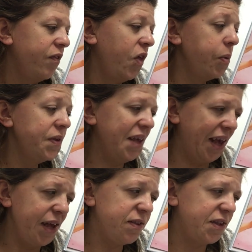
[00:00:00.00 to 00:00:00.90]
There was a
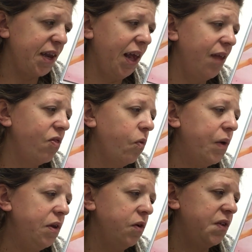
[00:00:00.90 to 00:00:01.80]
kid sitting in the
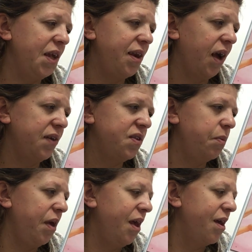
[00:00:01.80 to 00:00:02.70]
window seat next
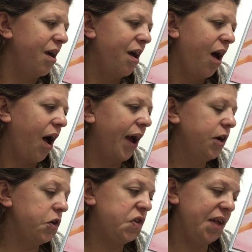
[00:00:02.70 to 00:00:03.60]
to me. I
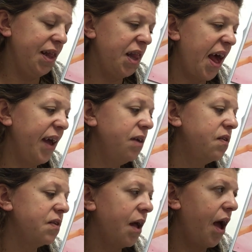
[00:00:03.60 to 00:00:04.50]
could see
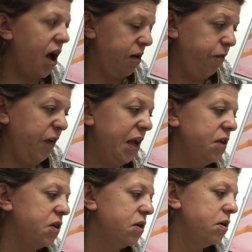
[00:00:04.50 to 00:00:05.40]
legs and
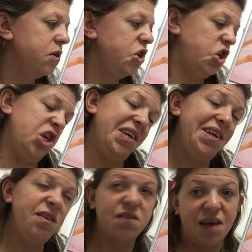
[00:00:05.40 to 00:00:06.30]
feet,
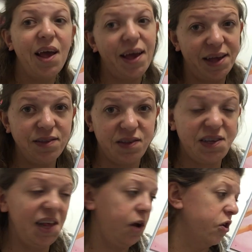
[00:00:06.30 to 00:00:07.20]
jeans and
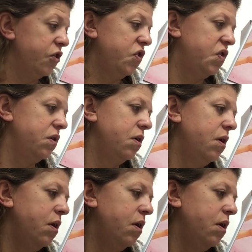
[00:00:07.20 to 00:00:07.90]
sneakers.